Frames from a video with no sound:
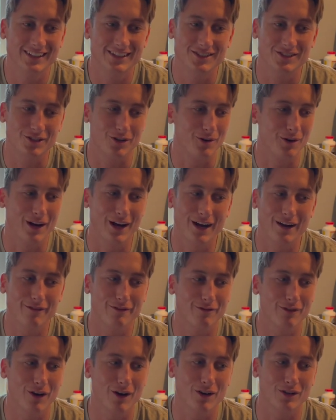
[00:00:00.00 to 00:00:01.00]
don't
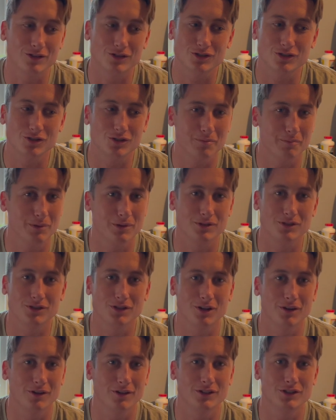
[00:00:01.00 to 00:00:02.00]
have a super
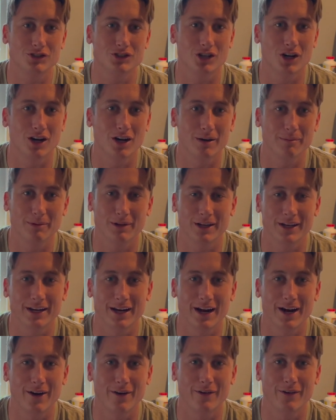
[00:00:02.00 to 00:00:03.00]
solid job laid
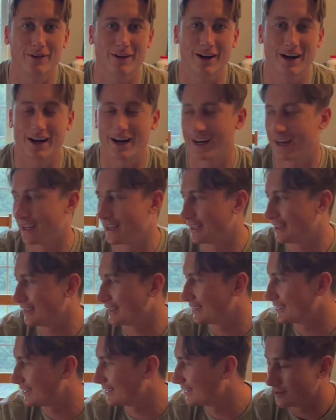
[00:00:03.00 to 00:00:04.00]
out.
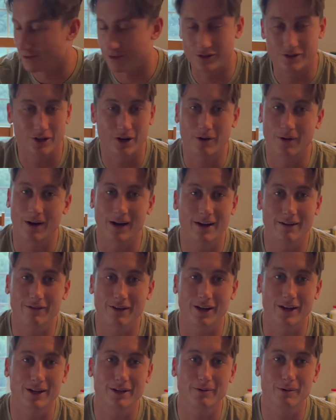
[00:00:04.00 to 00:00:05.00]
I don't have
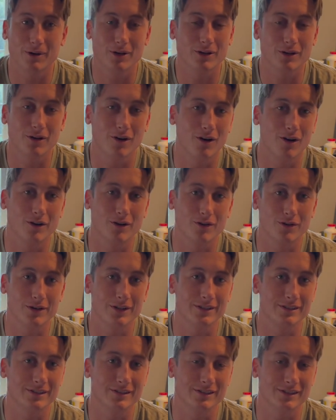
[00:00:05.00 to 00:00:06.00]
anywhere
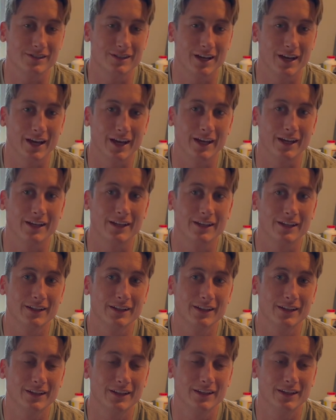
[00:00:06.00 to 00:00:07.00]
concrete to stay.
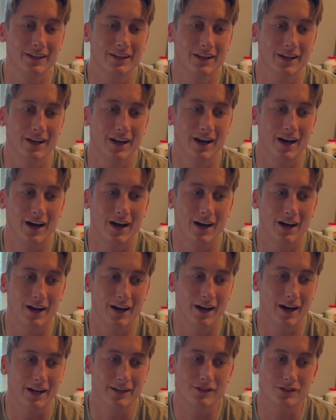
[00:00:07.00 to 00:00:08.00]

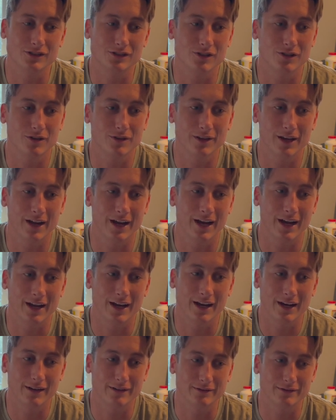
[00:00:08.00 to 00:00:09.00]
I just know that I
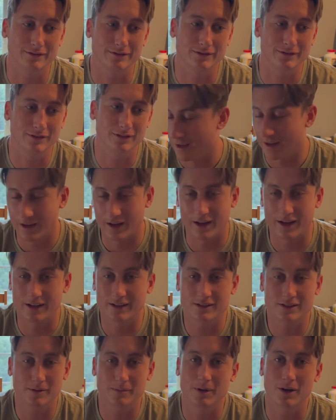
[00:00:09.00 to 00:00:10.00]
have.
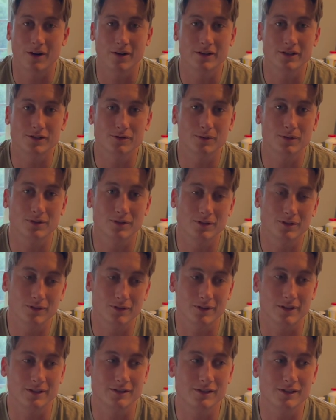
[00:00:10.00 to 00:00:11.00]
And to be honest with you,
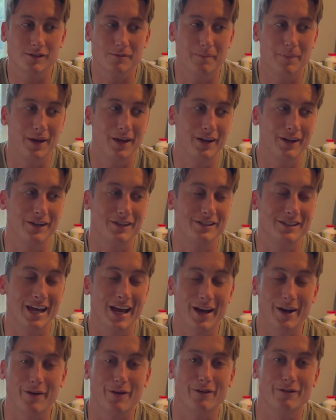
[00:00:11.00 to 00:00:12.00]
this has been
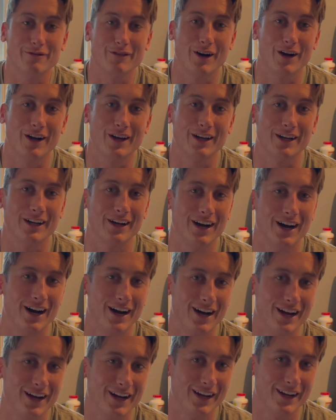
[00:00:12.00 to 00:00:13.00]
terrifying.
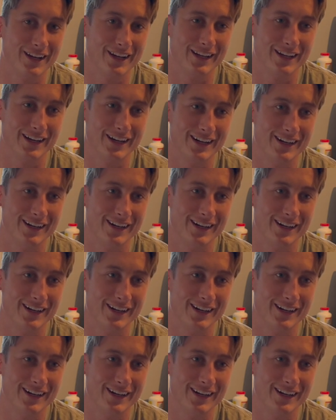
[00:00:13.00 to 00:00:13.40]
I